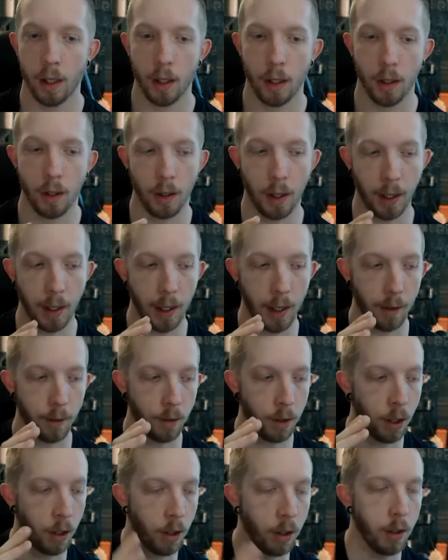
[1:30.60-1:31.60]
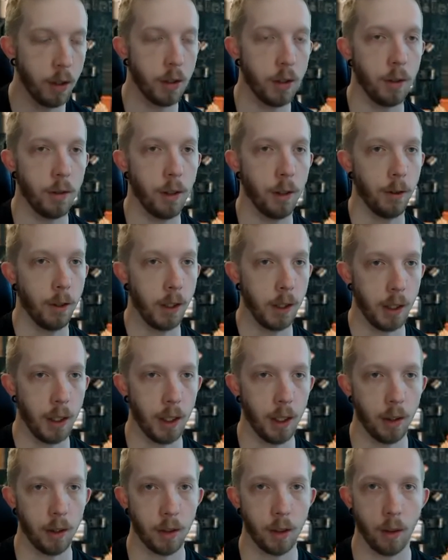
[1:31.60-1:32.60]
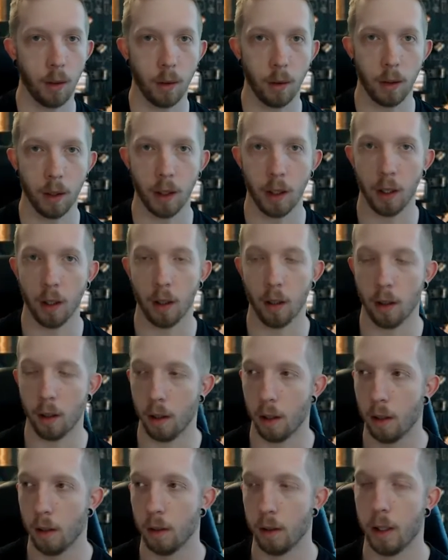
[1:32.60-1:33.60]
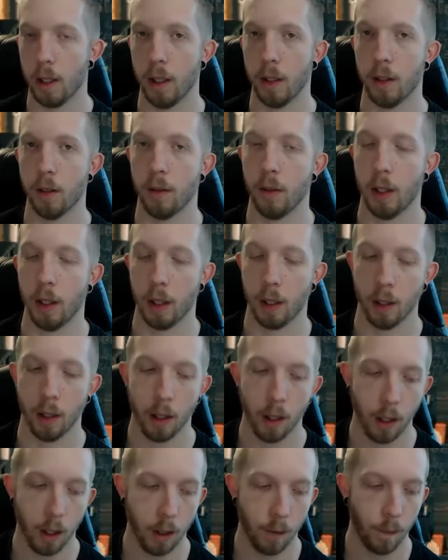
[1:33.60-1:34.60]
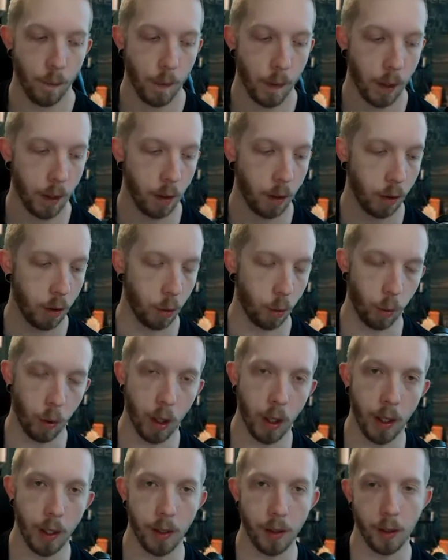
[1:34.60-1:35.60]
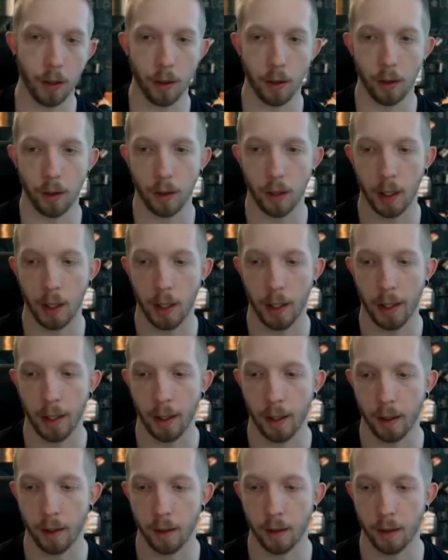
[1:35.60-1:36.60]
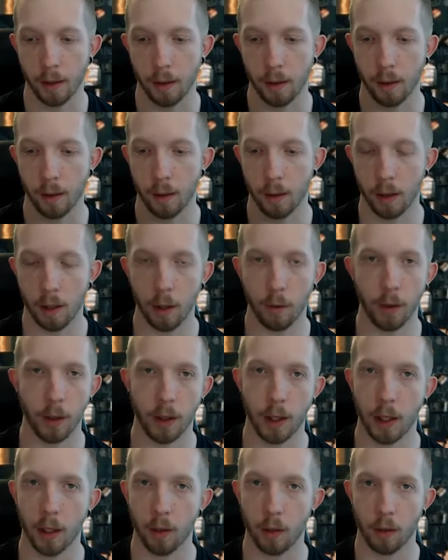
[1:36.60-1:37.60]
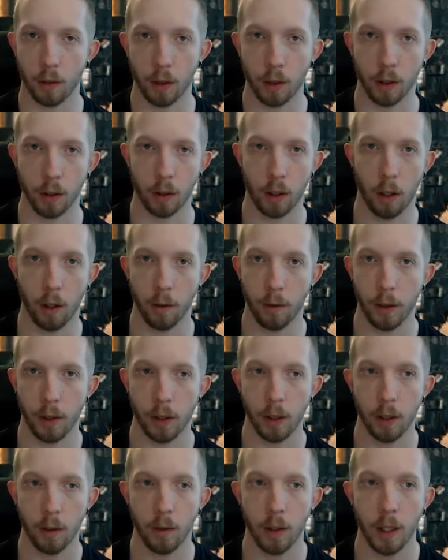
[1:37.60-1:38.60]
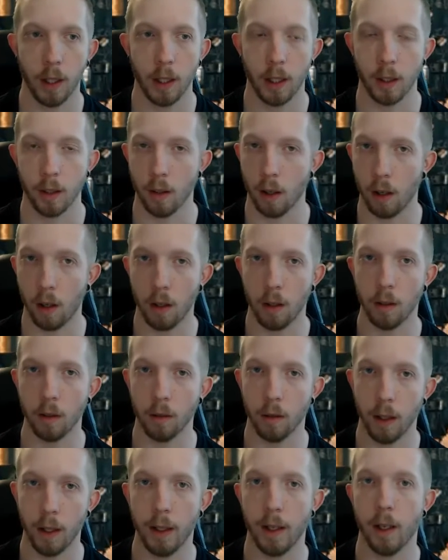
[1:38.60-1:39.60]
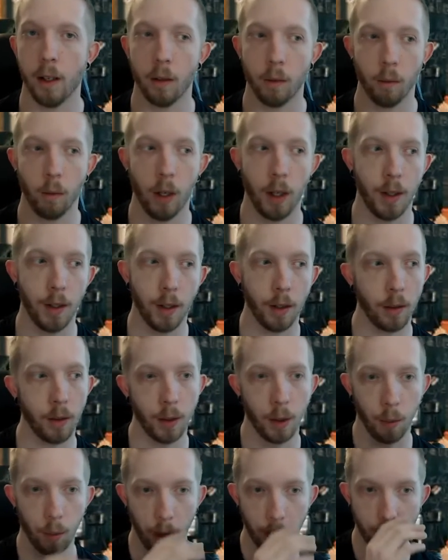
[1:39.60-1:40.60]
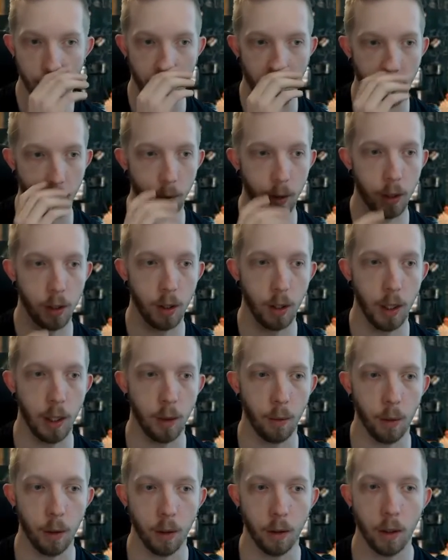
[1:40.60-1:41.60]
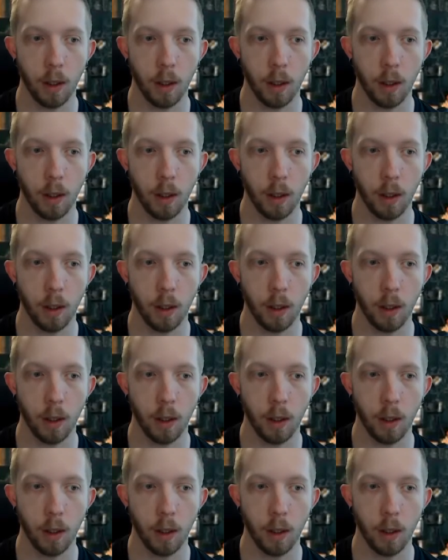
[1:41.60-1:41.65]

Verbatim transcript: they have tons of different gear. So all kinds of like grinders and different things for your coffee stuff is all laid out right there on their website, which I will.